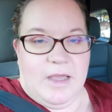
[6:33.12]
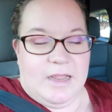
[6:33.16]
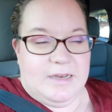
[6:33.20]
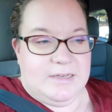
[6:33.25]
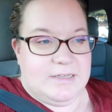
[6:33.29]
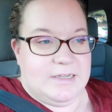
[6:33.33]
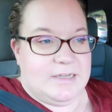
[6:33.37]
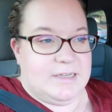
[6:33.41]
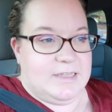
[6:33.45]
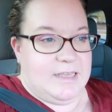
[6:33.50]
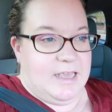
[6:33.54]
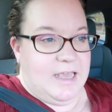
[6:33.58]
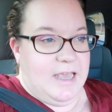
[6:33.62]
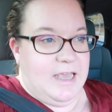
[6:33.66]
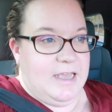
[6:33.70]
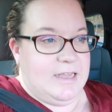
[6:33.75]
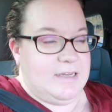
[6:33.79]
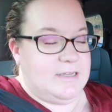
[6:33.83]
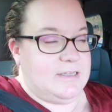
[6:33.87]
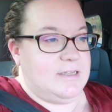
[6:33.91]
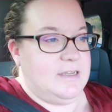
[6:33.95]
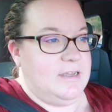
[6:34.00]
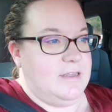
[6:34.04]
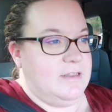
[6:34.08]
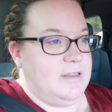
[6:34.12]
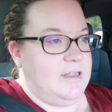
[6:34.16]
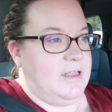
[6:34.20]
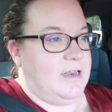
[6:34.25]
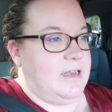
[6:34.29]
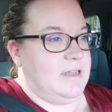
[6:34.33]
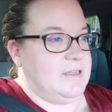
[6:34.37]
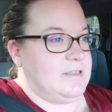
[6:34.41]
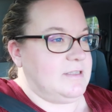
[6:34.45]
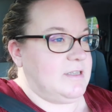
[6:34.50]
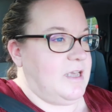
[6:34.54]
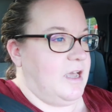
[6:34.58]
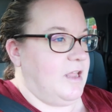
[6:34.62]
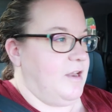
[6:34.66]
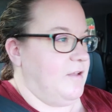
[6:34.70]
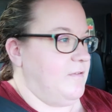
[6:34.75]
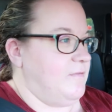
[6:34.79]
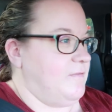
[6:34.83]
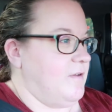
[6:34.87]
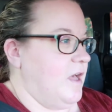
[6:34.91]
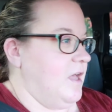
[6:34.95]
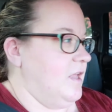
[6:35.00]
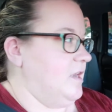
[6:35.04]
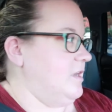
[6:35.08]
I did get that is kind of
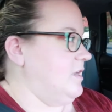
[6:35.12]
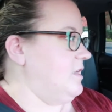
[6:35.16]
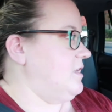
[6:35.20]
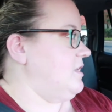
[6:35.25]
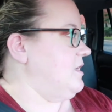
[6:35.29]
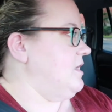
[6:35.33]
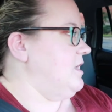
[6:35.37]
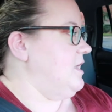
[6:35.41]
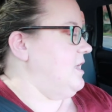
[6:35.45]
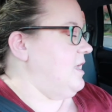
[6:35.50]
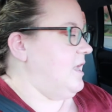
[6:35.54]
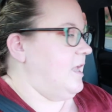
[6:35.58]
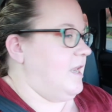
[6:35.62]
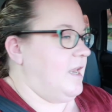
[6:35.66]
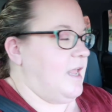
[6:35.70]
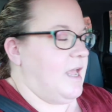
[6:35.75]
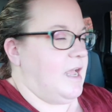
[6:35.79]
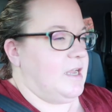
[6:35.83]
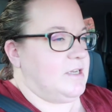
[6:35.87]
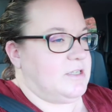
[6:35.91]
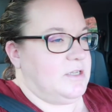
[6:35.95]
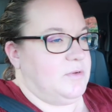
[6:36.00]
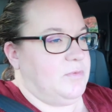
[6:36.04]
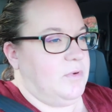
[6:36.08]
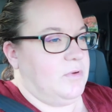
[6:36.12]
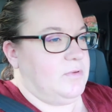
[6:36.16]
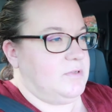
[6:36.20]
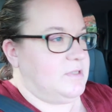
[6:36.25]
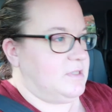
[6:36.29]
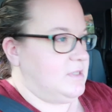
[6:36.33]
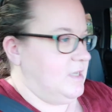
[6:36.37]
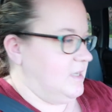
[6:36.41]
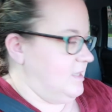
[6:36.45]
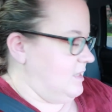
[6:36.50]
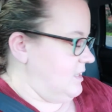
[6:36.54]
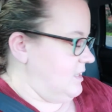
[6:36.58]
fun, and Ashley won't see